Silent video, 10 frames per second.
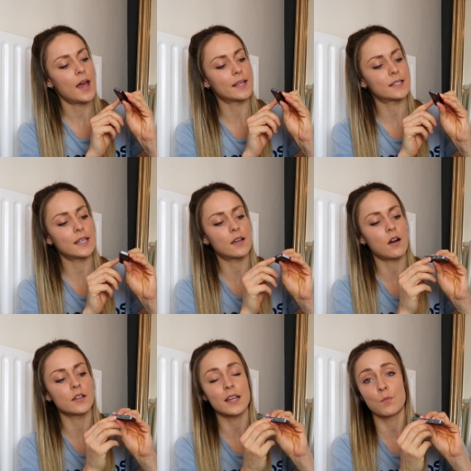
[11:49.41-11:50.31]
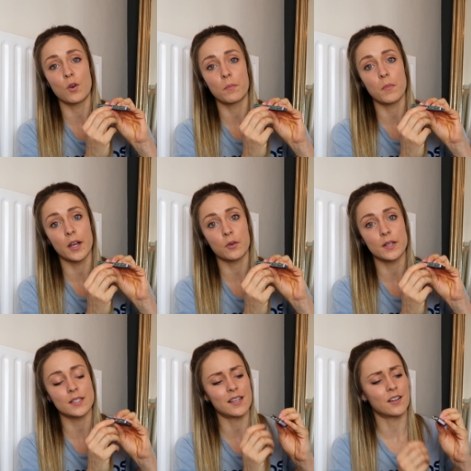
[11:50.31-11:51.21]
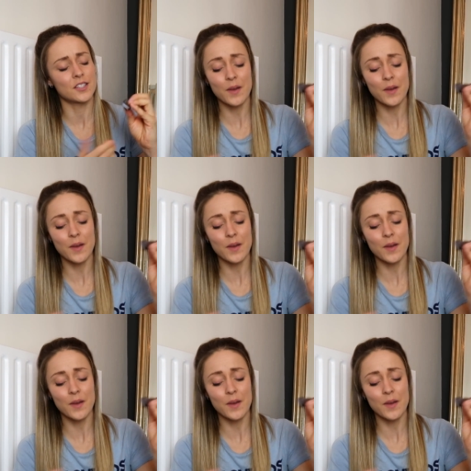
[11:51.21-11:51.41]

SD card and one micro SD card.